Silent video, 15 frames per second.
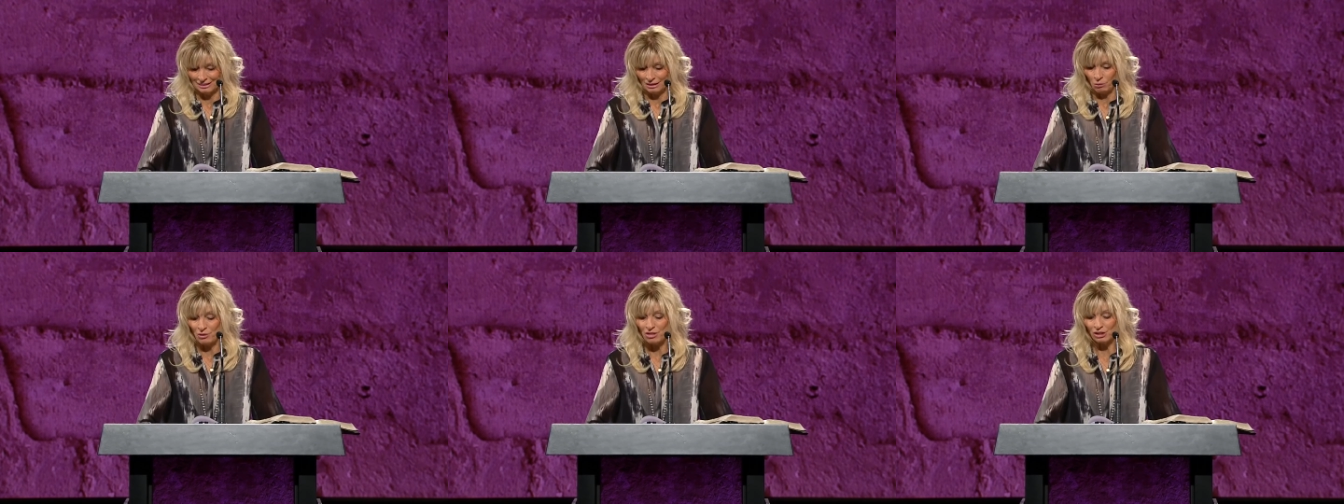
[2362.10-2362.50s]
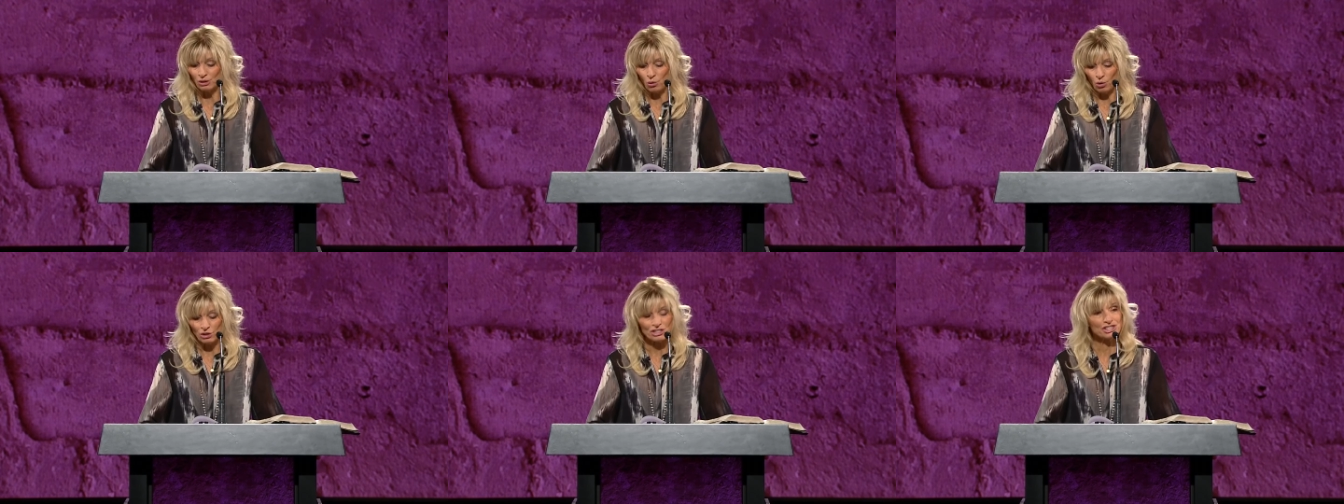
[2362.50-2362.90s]
When the
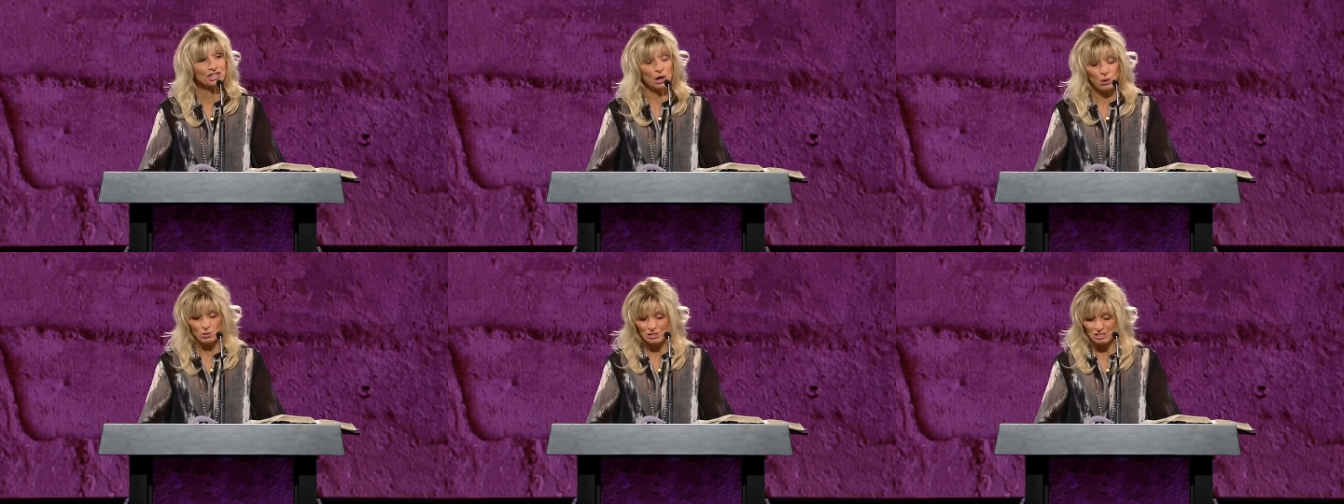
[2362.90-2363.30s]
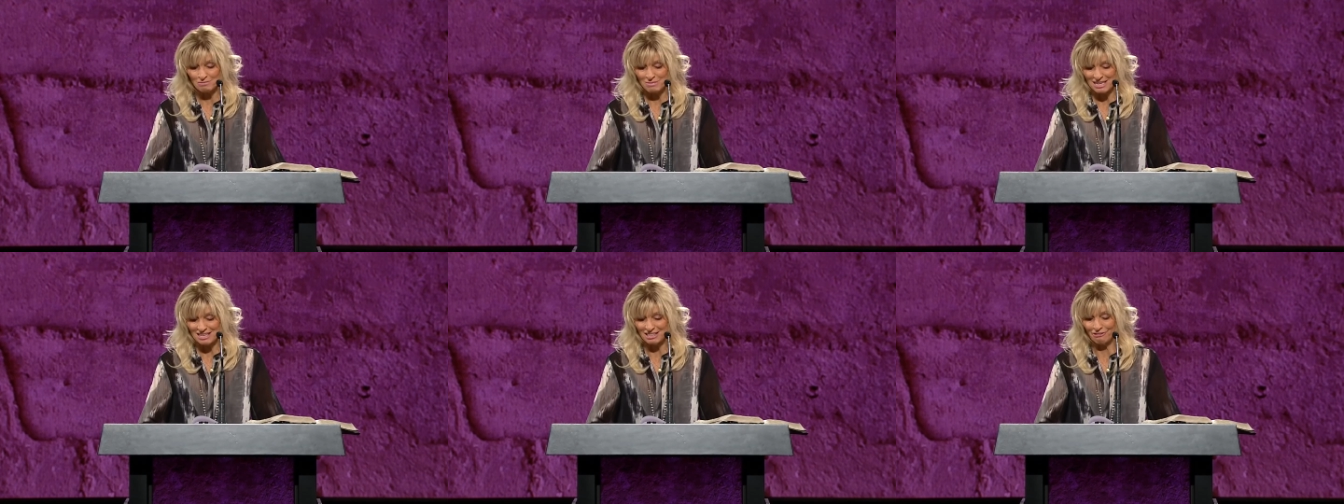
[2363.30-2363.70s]
Lord shows
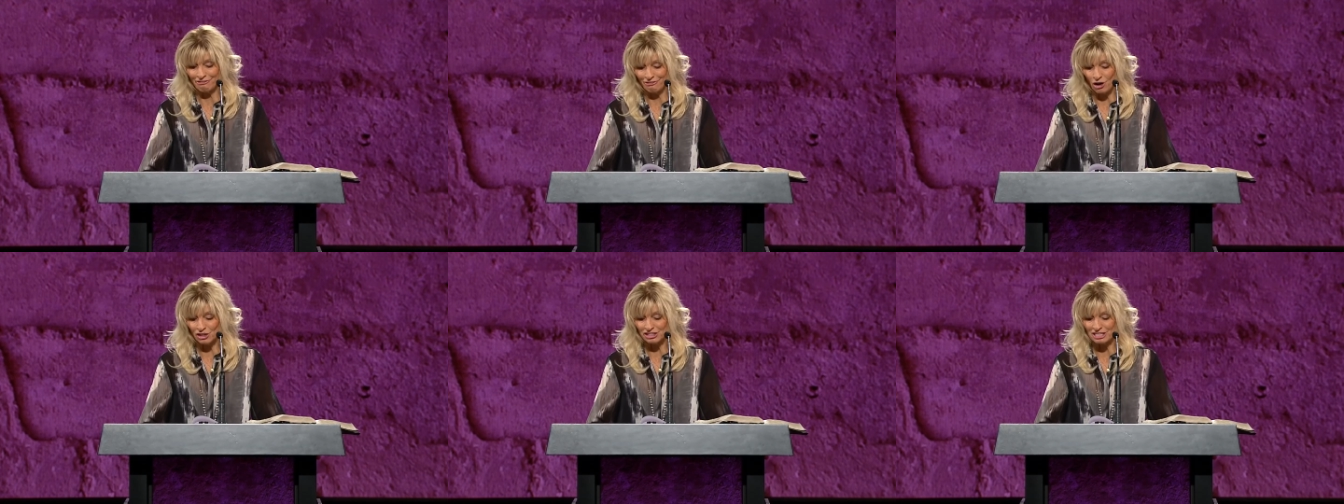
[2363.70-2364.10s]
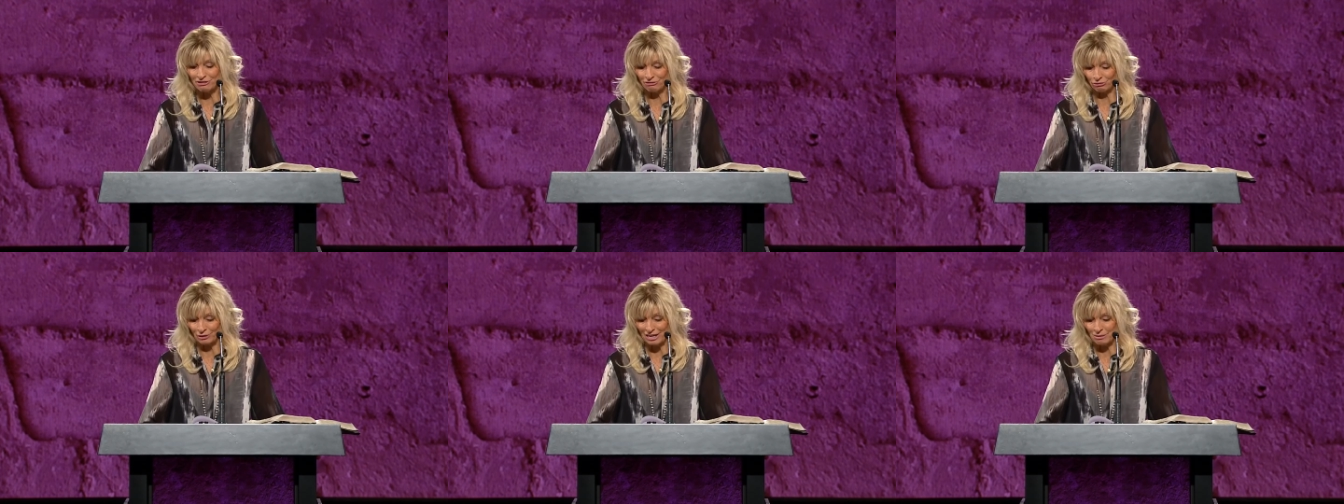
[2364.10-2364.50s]
me the faulty
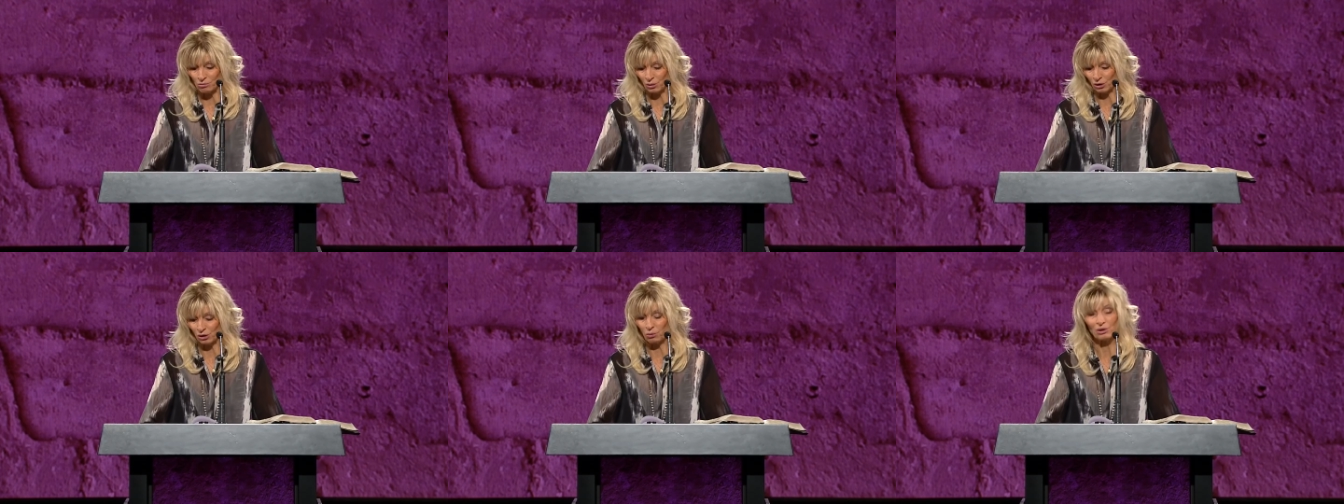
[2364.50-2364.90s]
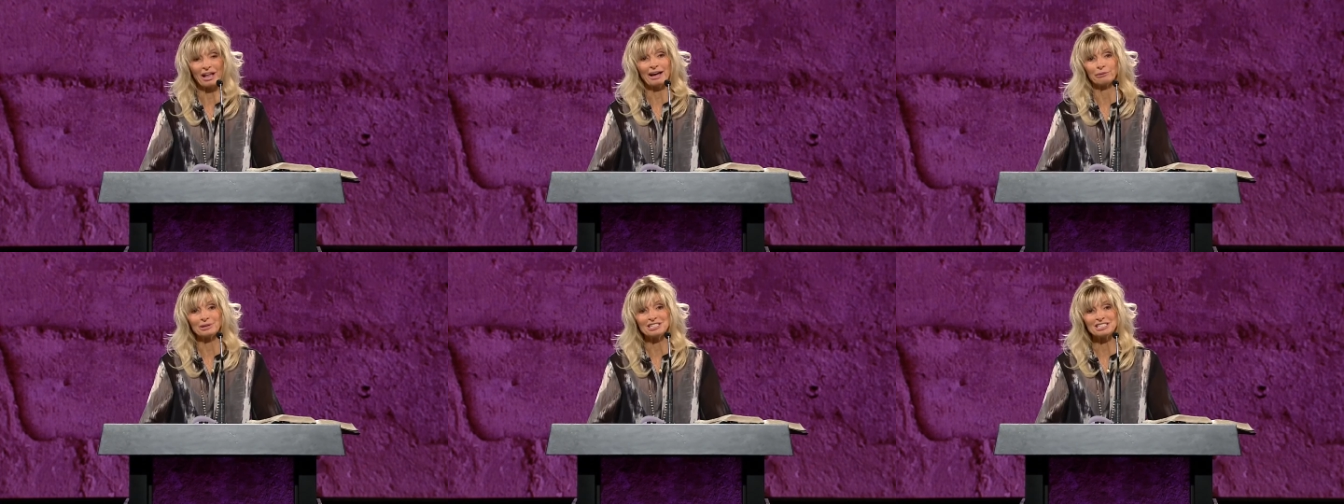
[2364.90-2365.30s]
framework, will
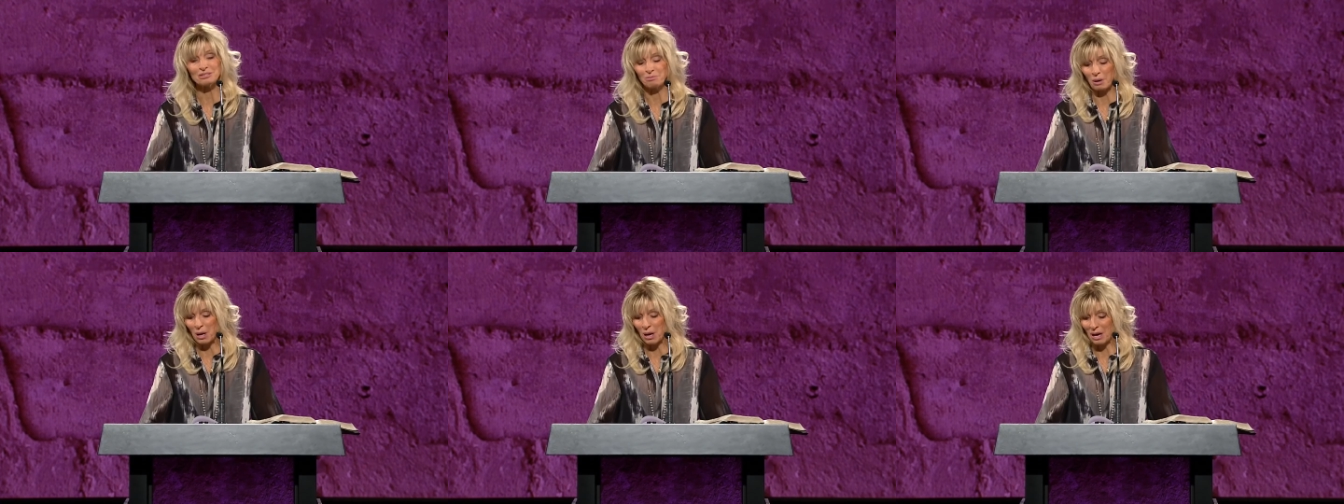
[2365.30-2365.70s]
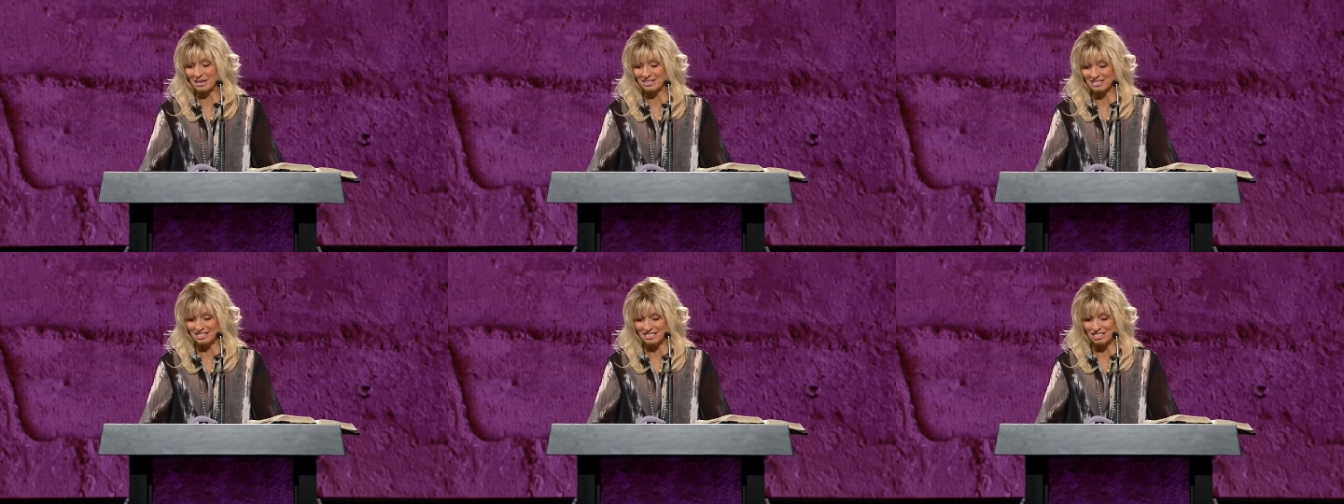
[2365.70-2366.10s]
I respond
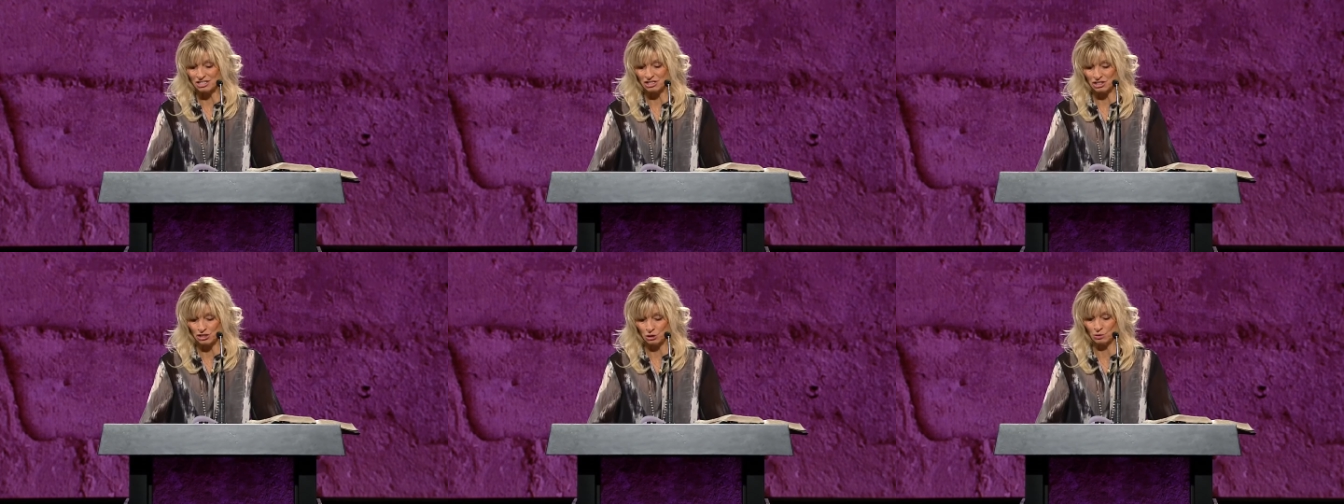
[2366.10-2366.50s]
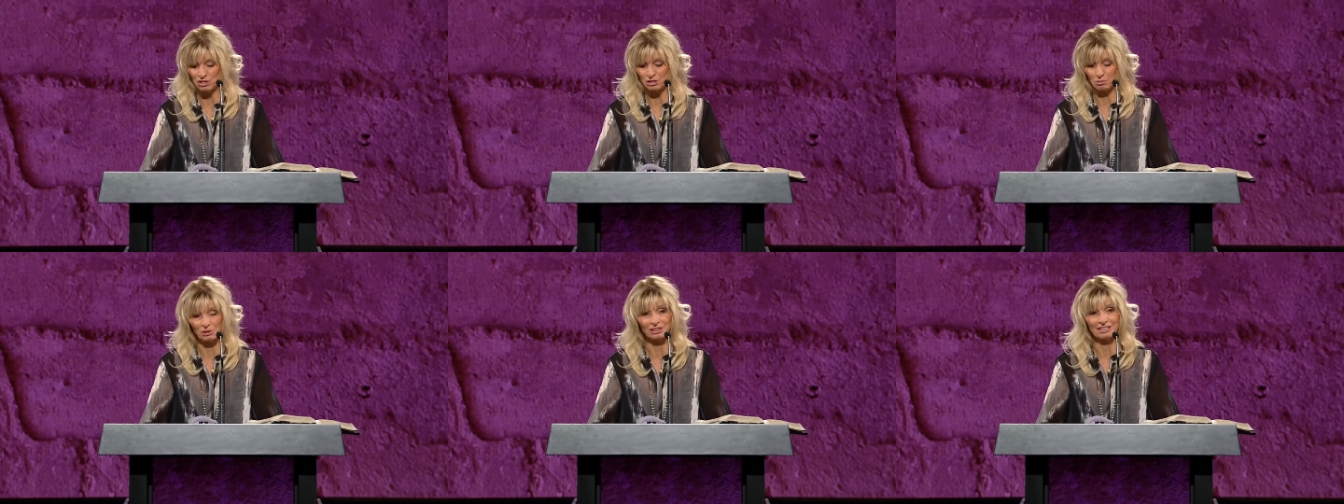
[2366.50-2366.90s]
as these
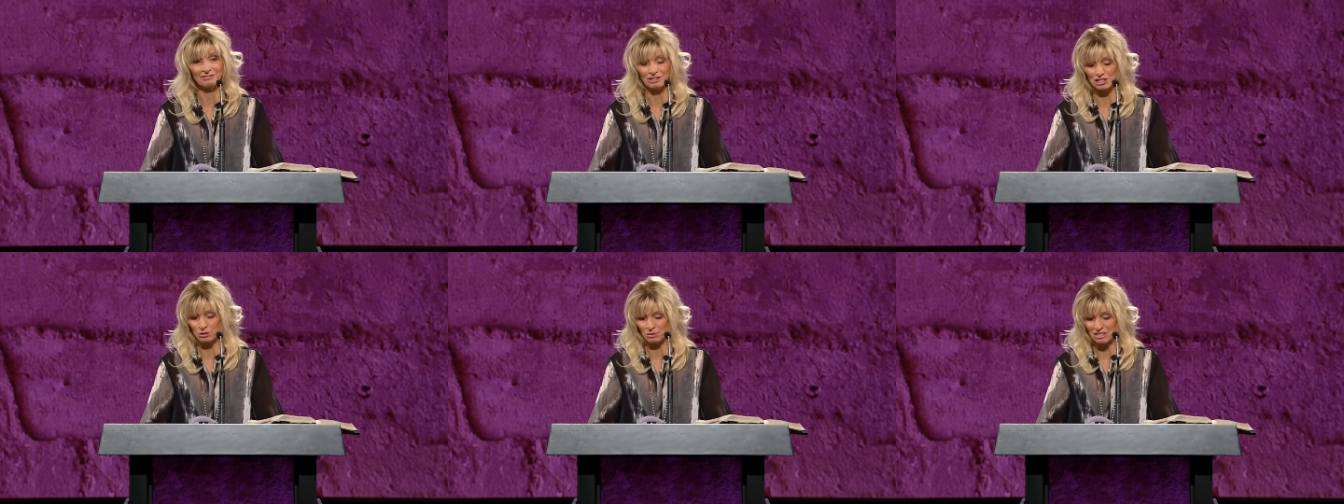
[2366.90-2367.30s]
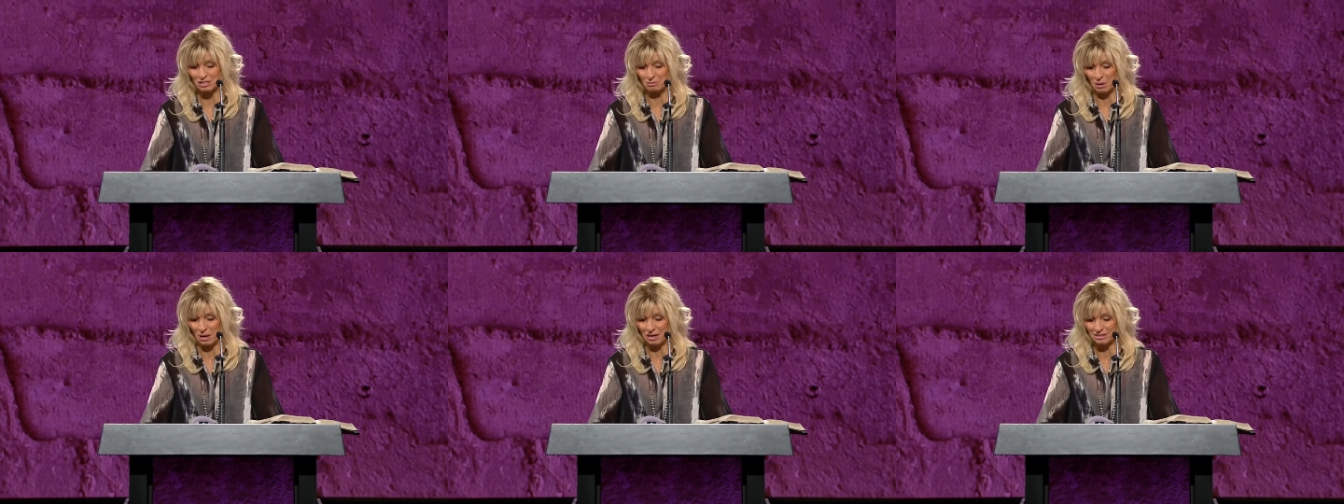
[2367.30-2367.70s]
Jewish believers
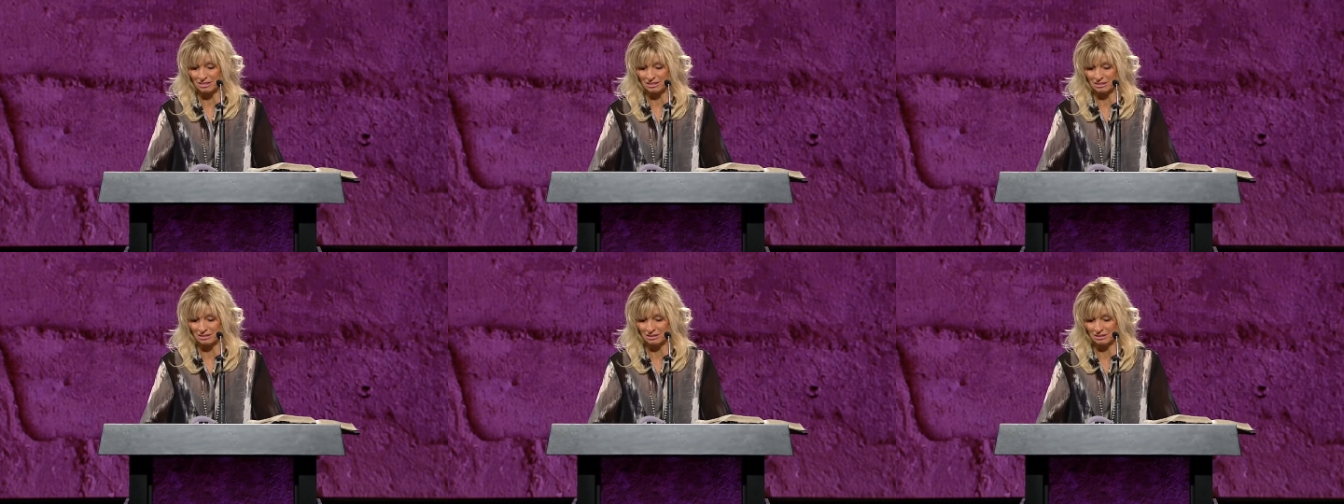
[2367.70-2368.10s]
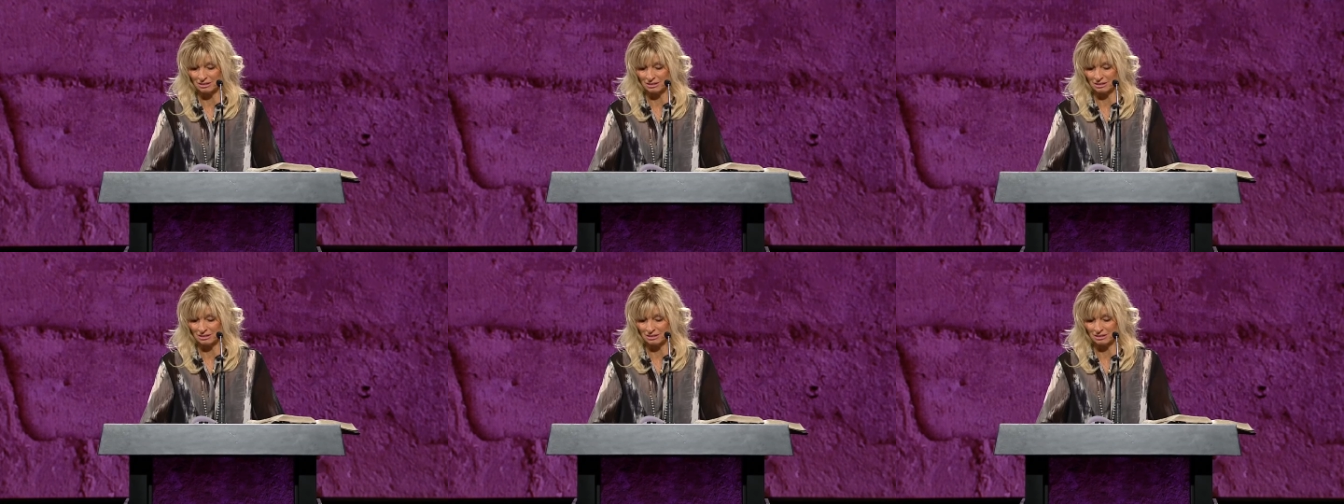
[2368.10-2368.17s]
responded?